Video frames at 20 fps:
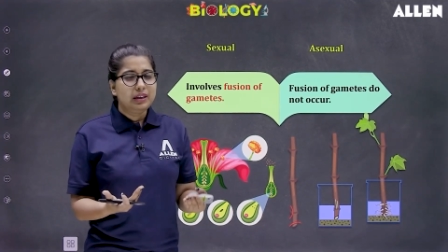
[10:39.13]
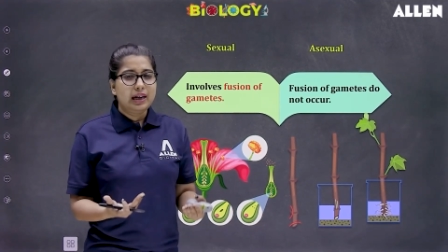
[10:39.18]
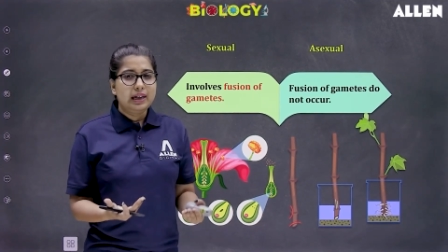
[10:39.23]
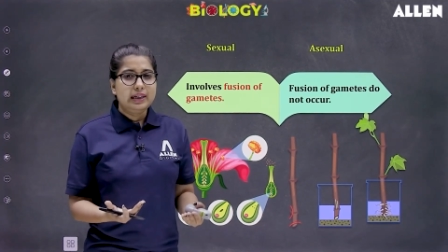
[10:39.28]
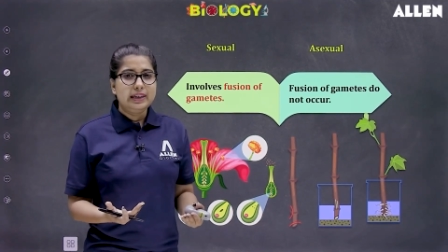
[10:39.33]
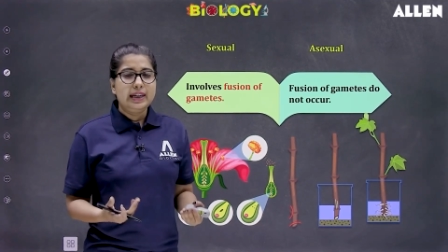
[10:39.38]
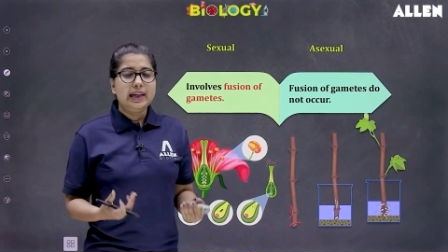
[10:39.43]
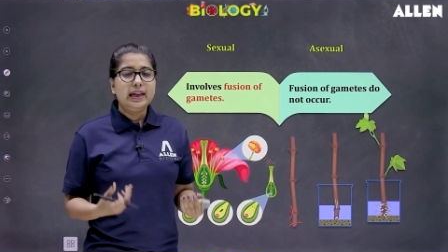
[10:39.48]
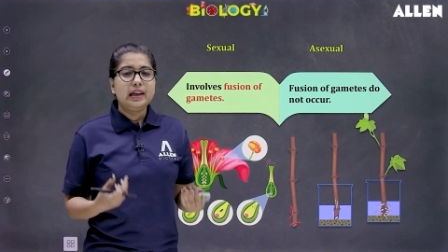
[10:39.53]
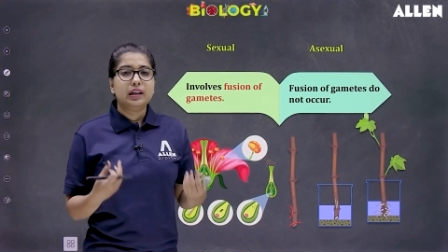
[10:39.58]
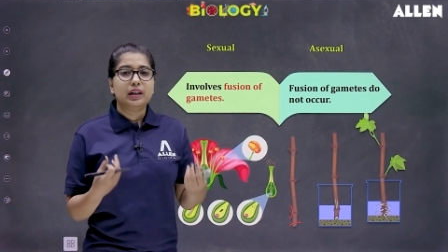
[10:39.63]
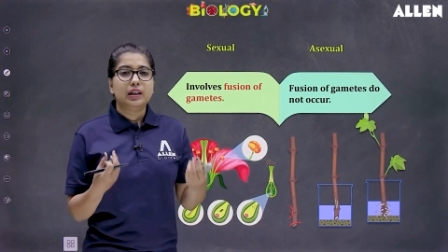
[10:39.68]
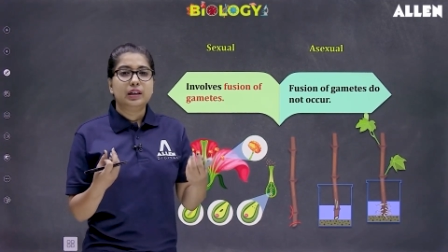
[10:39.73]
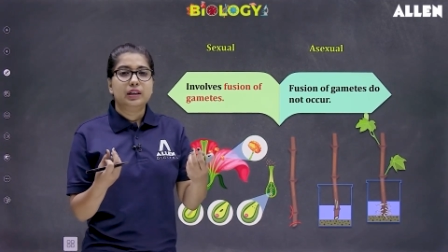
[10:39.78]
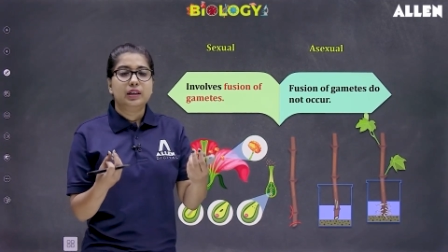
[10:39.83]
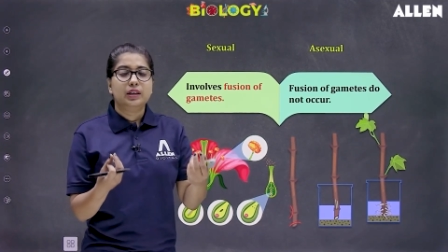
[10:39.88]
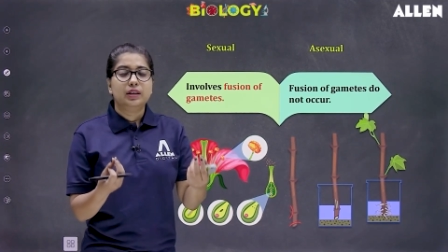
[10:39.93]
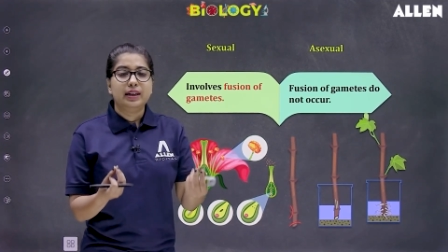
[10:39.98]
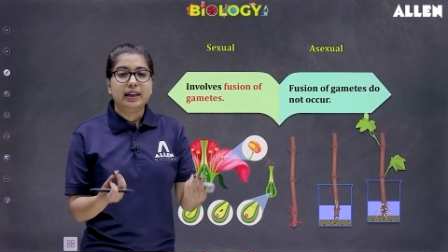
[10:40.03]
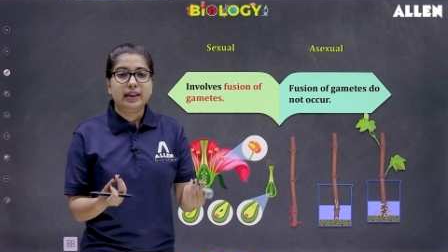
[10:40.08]
I'll take
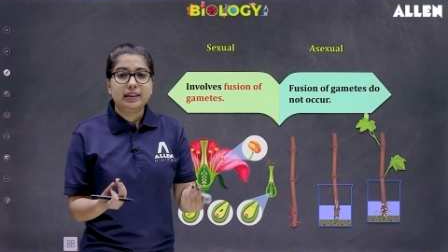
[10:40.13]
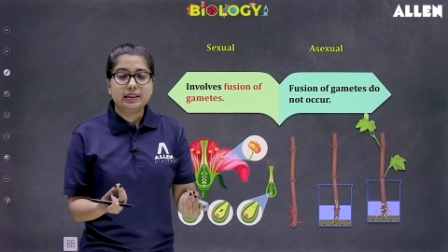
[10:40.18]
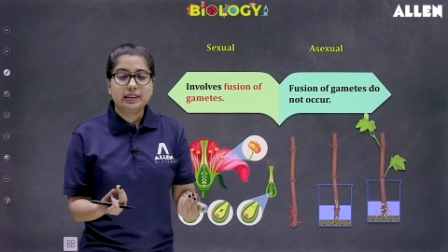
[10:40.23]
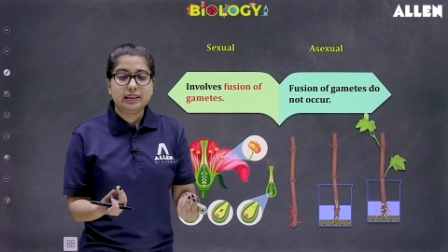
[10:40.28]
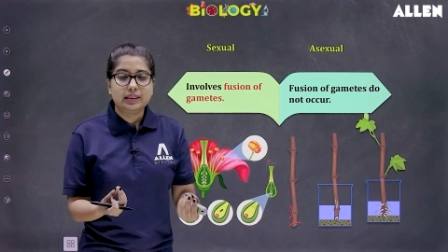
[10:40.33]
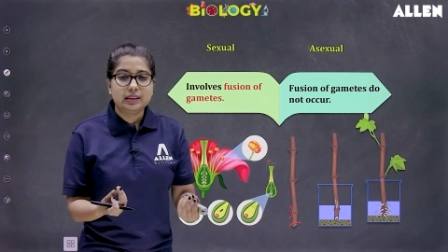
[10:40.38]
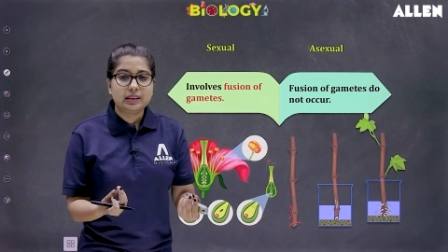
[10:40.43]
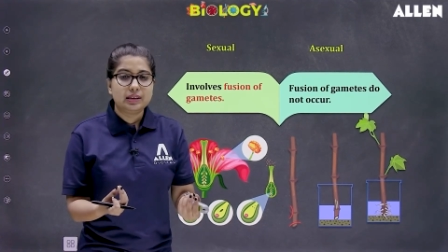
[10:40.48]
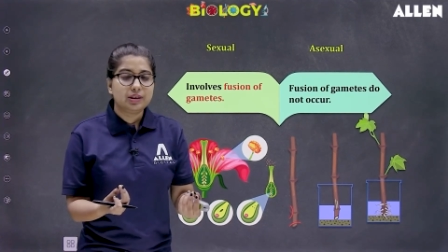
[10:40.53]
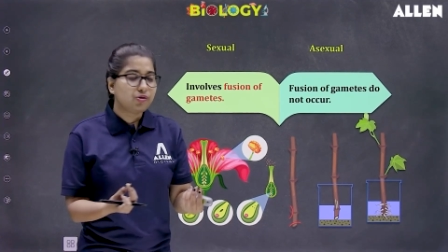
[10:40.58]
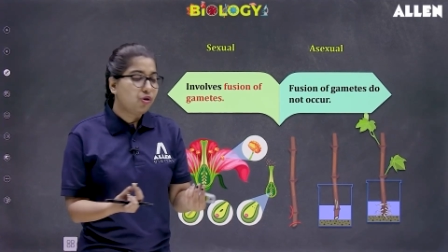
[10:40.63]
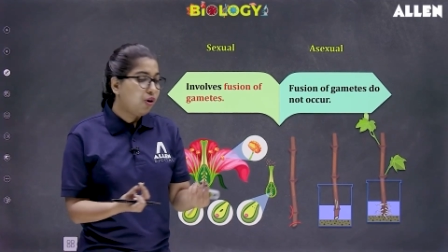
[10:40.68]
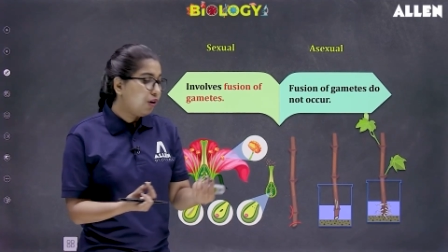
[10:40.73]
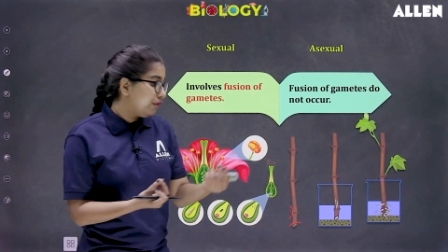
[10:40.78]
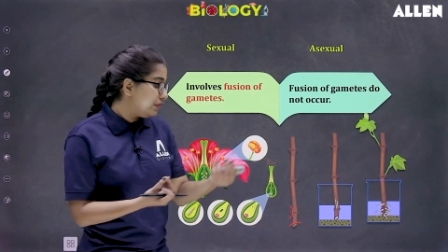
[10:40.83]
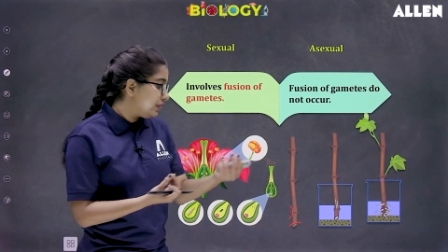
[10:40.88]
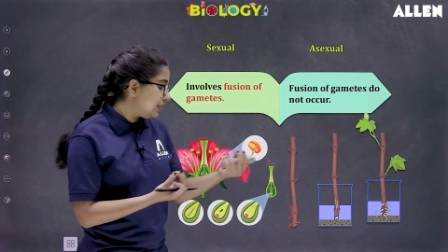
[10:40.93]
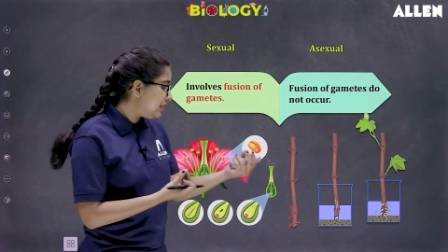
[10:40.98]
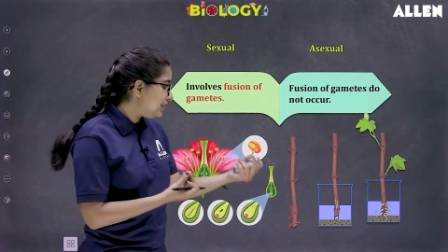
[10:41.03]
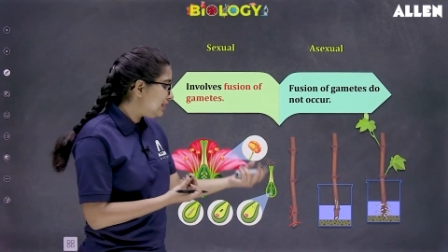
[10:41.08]
instance of
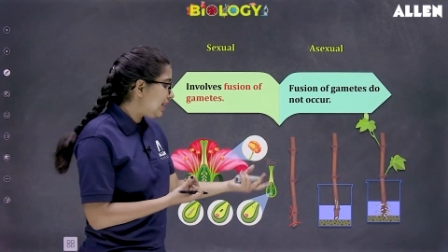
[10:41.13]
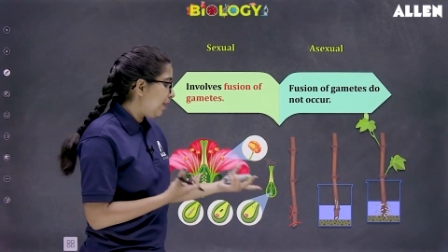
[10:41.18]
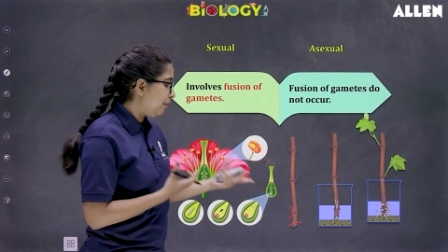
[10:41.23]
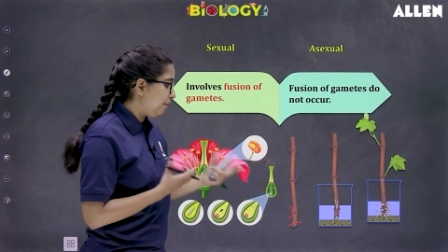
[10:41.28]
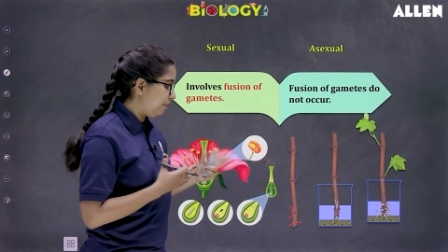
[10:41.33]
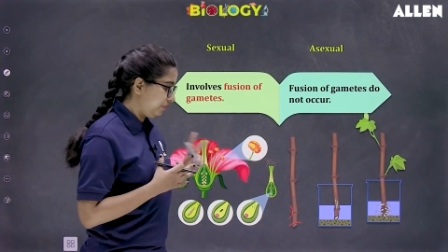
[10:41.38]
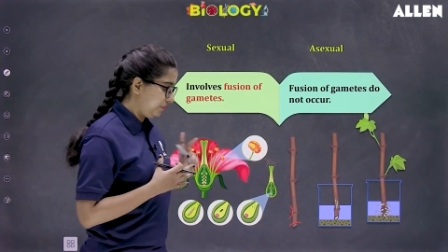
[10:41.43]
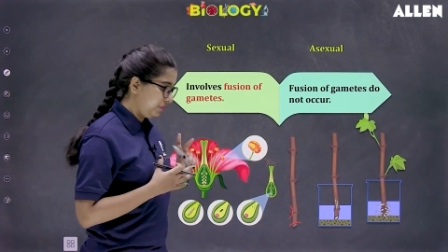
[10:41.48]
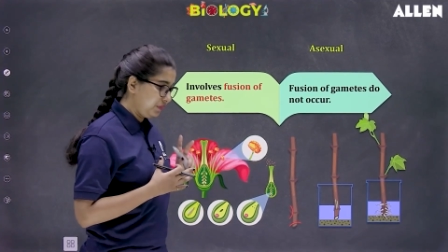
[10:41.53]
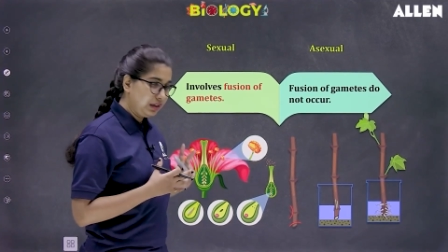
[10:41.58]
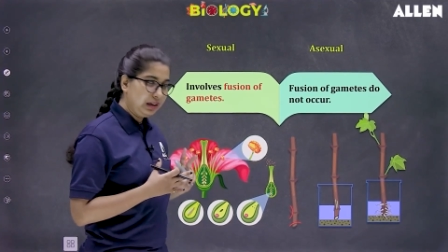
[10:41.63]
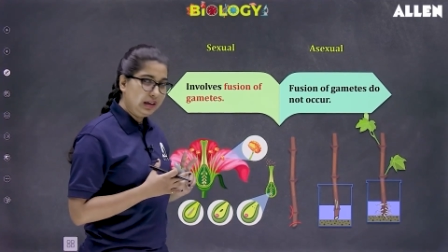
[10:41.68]
stem.